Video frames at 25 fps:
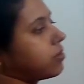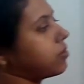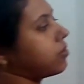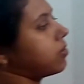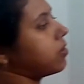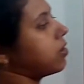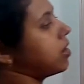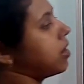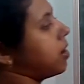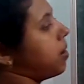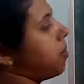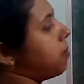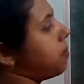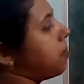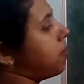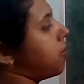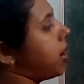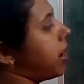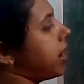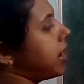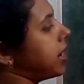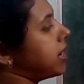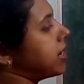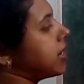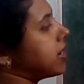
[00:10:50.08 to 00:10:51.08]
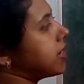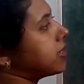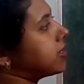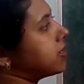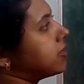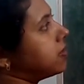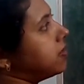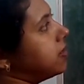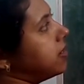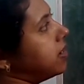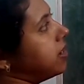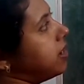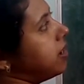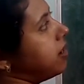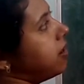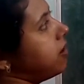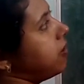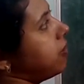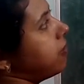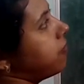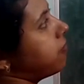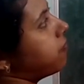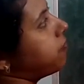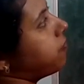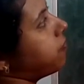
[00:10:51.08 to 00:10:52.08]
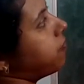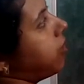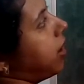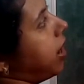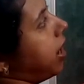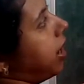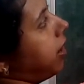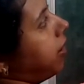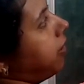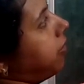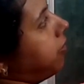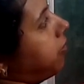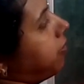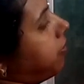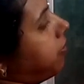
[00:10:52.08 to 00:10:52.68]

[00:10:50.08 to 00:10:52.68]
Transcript: So minus 3, 5.